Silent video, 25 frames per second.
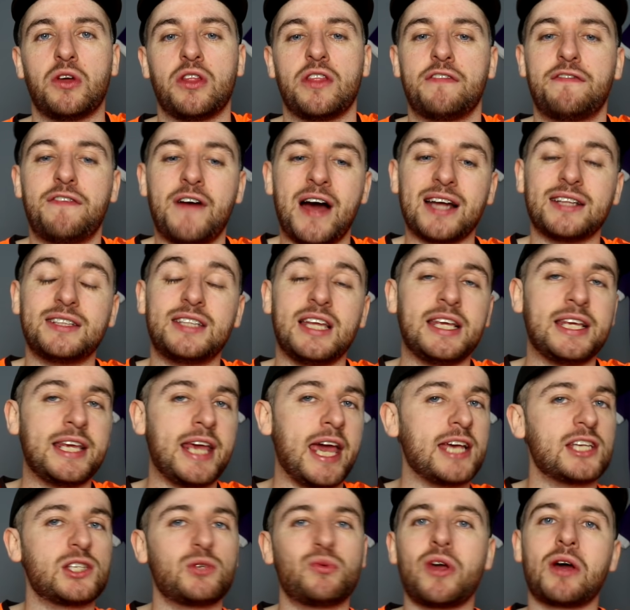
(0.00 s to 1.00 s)
The fact that,
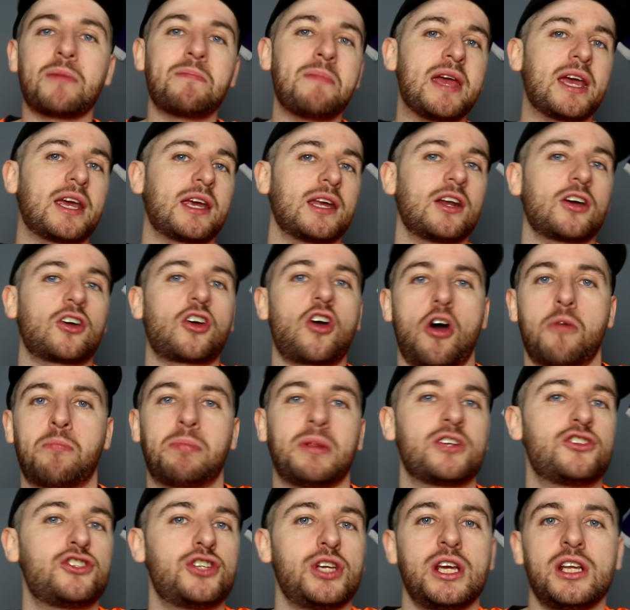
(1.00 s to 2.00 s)
yes, we are making a couple
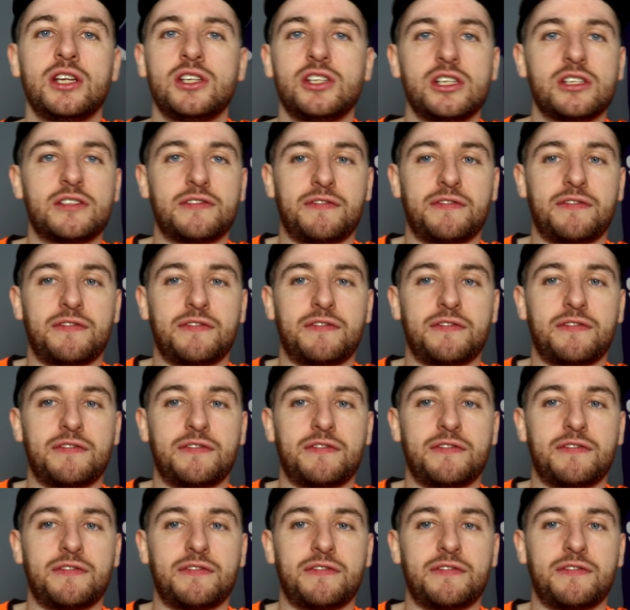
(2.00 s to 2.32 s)
of changes